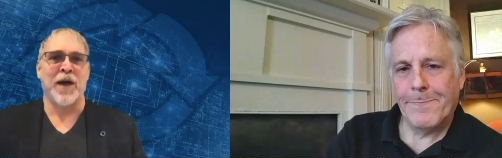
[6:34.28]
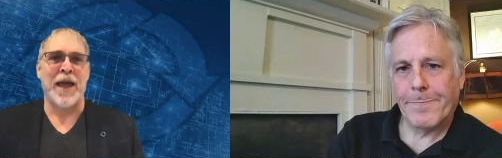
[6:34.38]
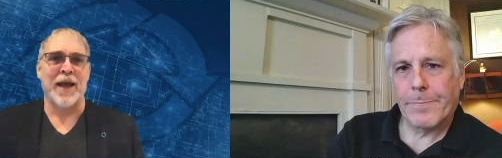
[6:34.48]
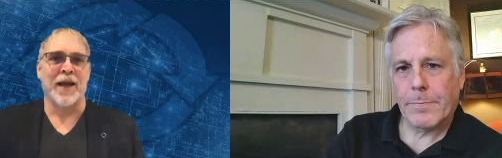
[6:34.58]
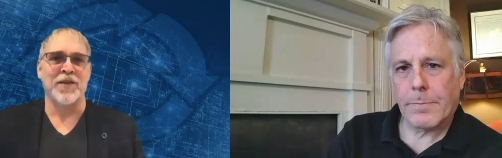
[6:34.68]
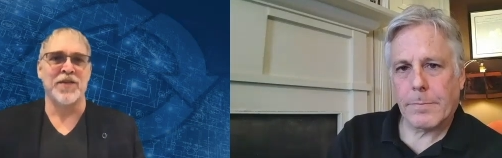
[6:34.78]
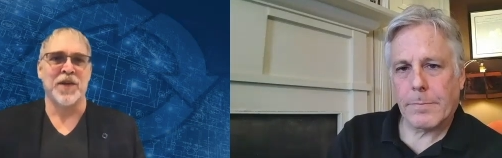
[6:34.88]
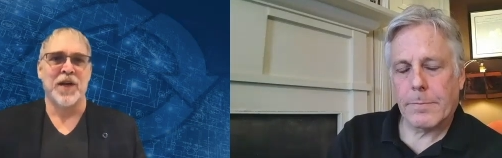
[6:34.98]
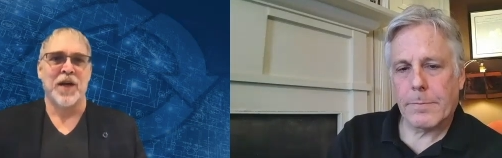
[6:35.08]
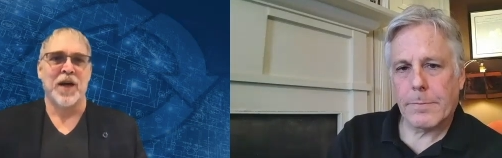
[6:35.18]
Speaker 1: analyst
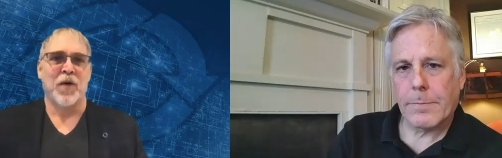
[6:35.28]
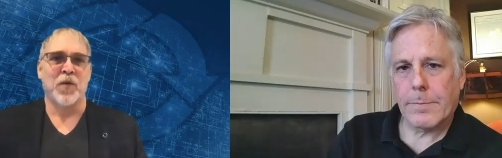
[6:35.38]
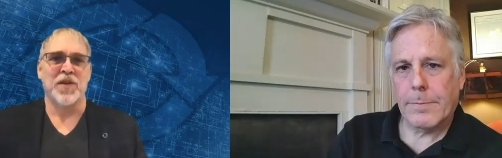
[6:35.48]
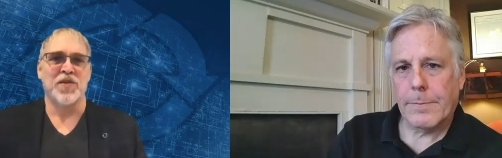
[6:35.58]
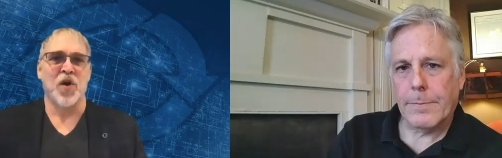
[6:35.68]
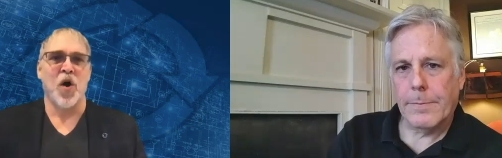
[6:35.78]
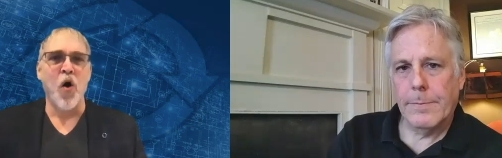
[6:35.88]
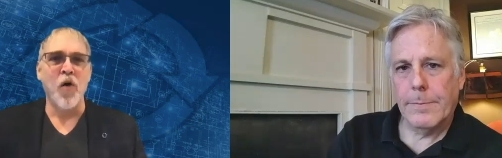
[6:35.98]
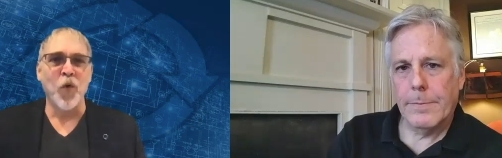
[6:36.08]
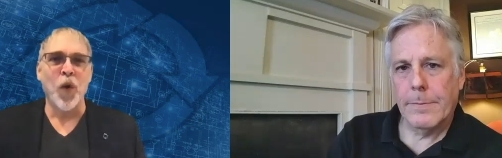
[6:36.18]
with this
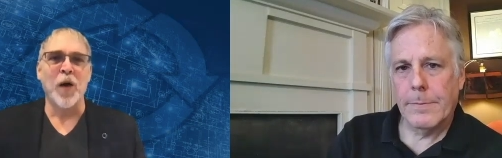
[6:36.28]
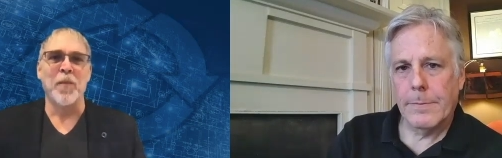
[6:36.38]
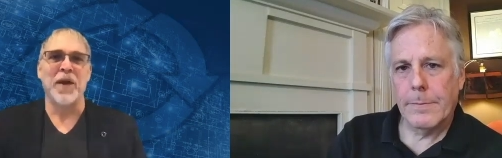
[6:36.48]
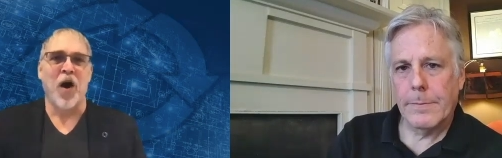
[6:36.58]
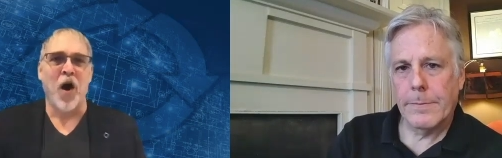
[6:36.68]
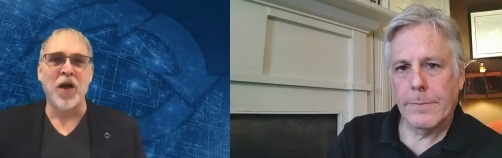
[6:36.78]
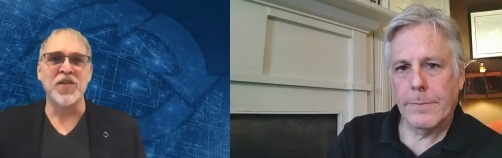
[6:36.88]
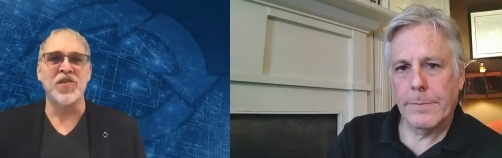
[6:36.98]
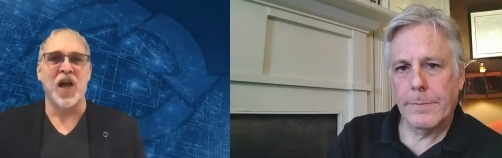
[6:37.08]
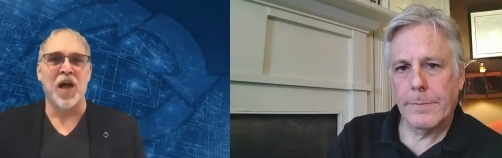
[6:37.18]
overwhelming
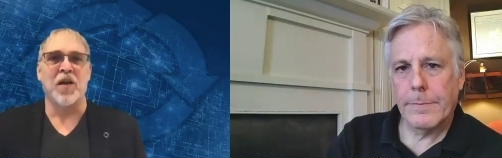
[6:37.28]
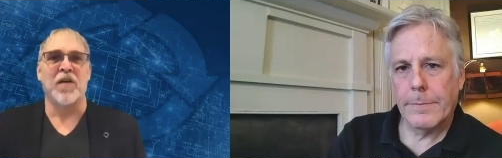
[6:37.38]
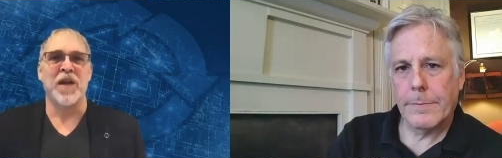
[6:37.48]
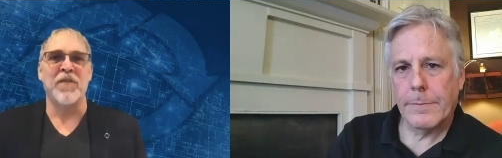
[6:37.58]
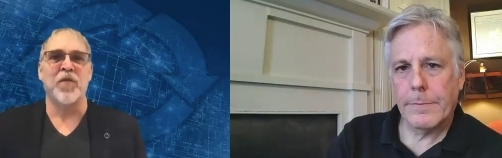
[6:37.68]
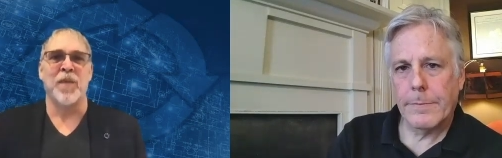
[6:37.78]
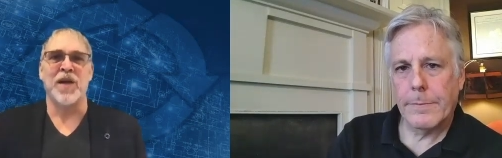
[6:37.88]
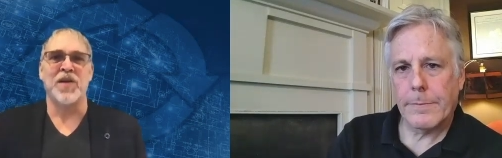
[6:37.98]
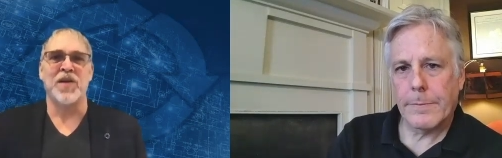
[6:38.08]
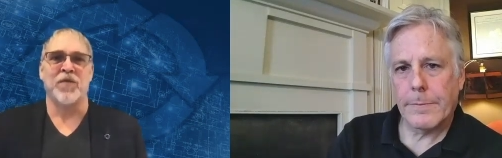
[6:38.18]
onslaught of
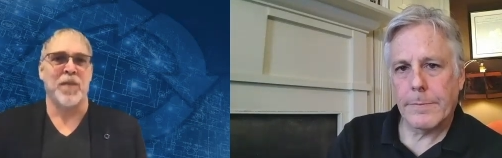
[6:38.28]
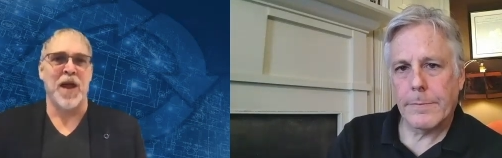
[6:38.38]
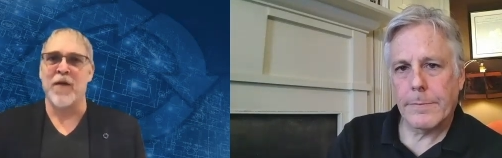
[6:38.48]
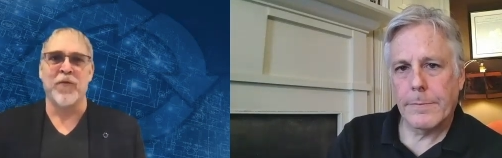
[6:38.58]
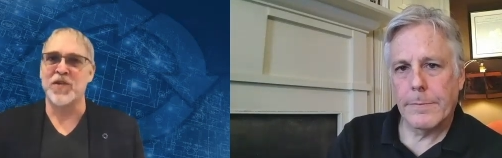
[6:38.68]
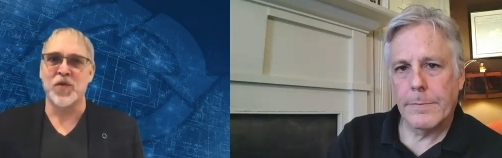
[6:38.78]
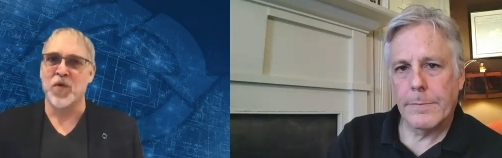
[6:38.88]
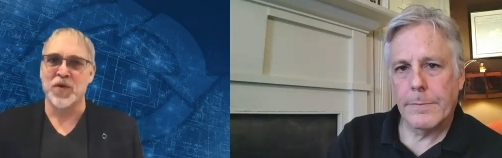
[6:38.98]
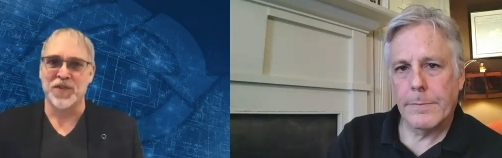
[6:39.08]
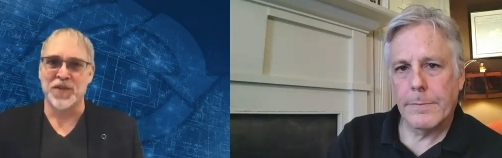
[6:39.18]
information from every
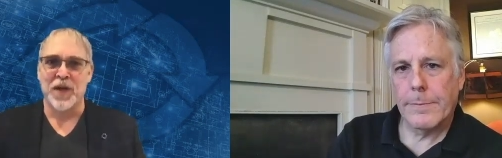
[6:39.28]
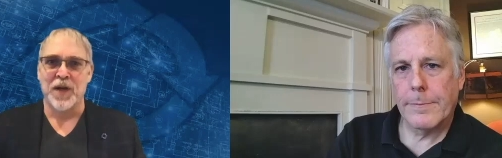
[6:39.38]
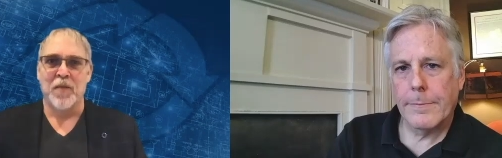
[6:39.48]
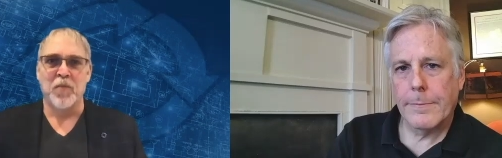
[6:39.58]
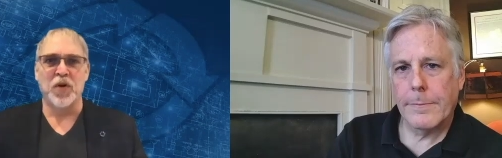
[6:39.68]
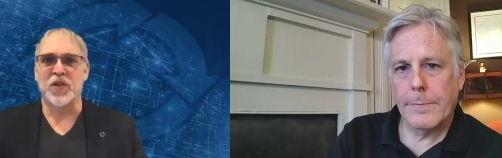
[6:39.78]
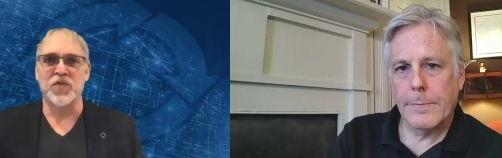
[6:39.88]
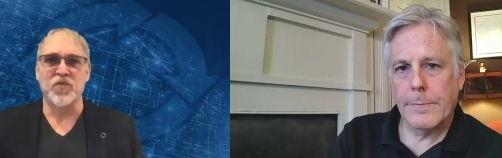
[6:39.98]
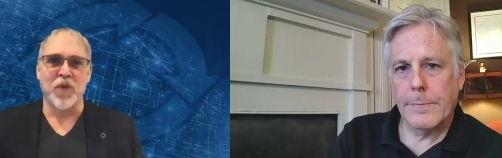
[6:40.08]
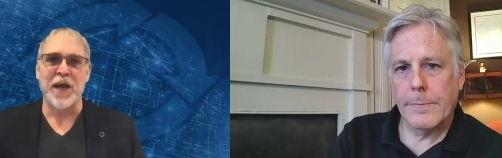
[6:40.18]
source. Books,
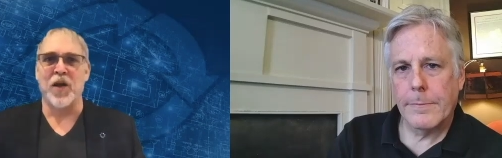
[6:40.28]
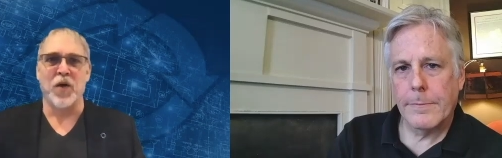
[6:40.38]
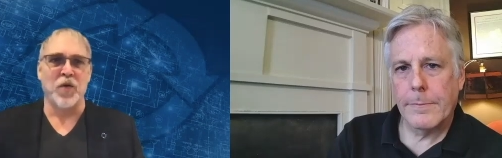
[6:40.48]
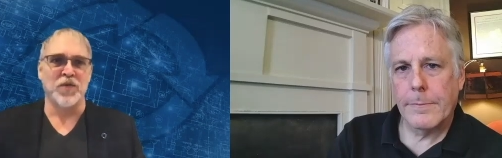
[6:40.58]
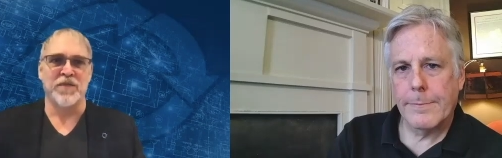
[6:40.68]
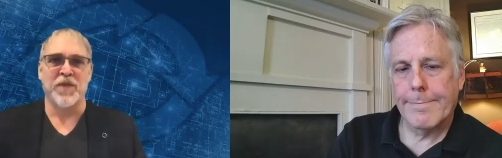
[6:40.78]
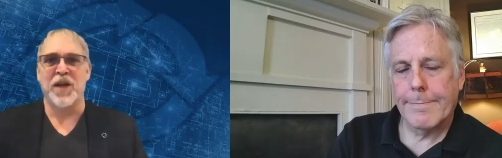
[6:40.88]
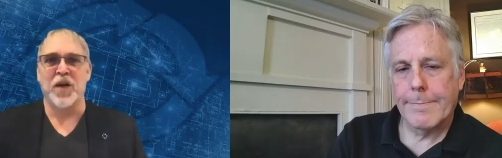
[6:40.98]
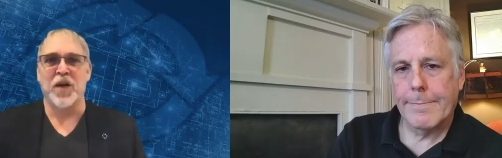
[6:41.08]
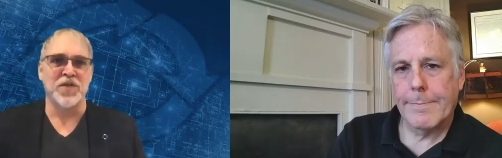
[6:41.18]
radios,
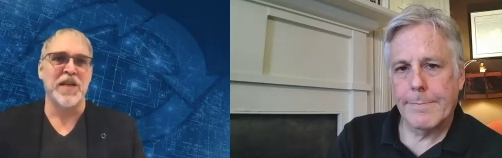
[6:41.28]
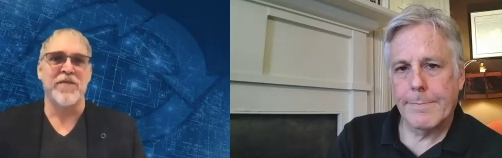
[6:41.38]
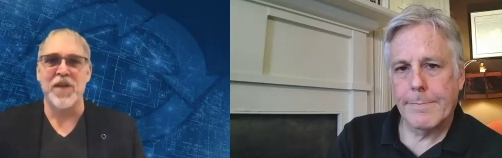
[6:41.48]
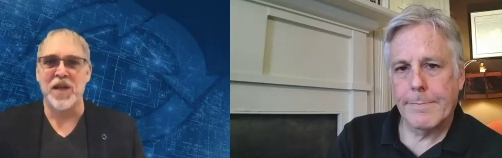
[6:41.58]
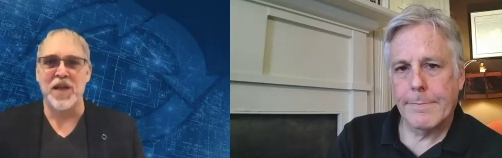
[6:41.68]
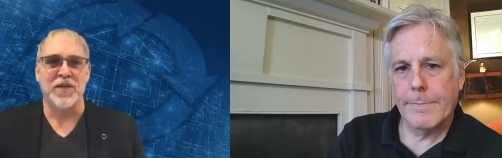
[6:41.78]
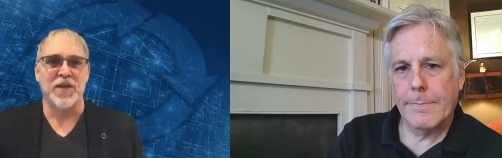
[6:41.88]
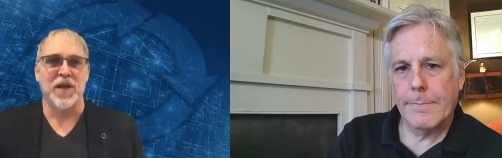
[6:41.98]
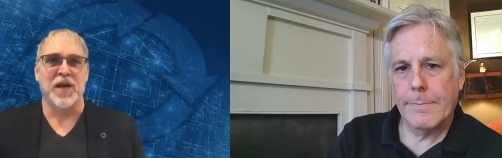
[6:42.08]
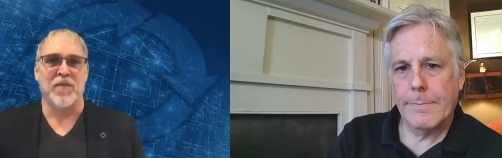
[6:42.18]
videos, TVs,
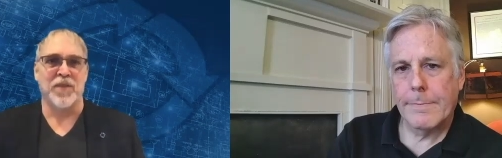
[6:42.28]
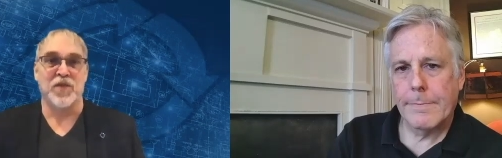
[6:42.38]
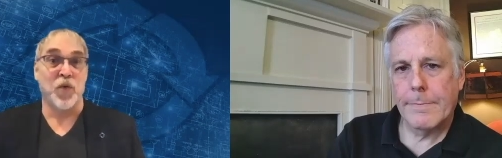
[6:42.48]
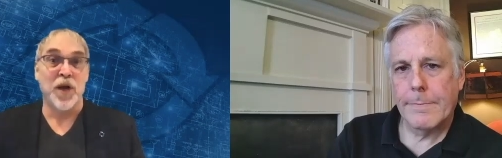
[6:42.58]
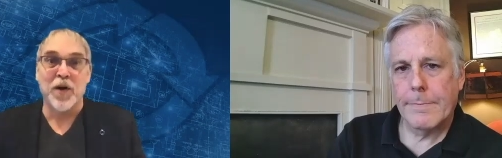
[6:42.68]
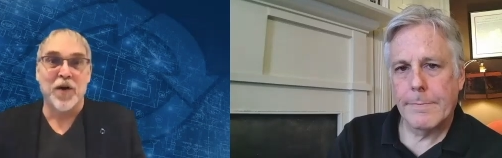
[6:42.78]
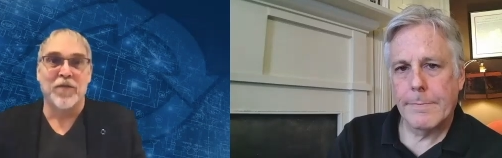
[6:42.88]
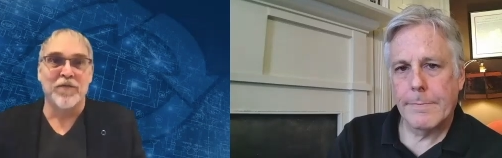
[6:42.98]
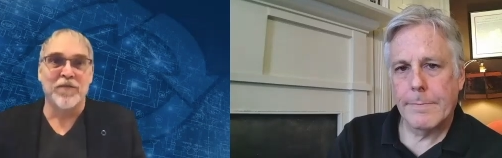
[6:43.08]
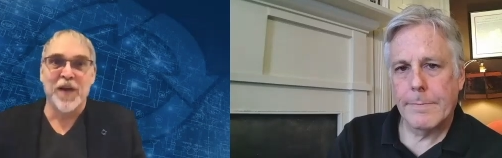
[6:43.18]
Twitter,
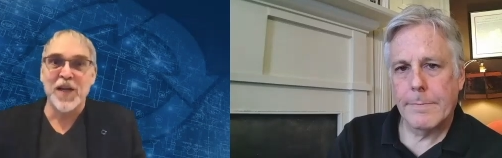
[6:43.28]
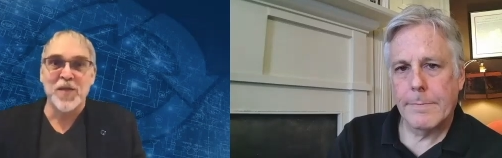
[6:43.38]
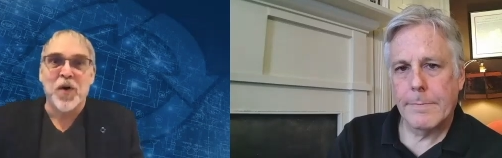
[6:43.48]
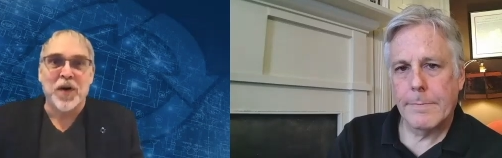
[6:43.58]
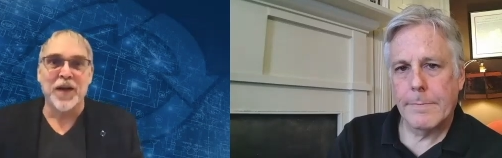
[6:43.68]
Facebook.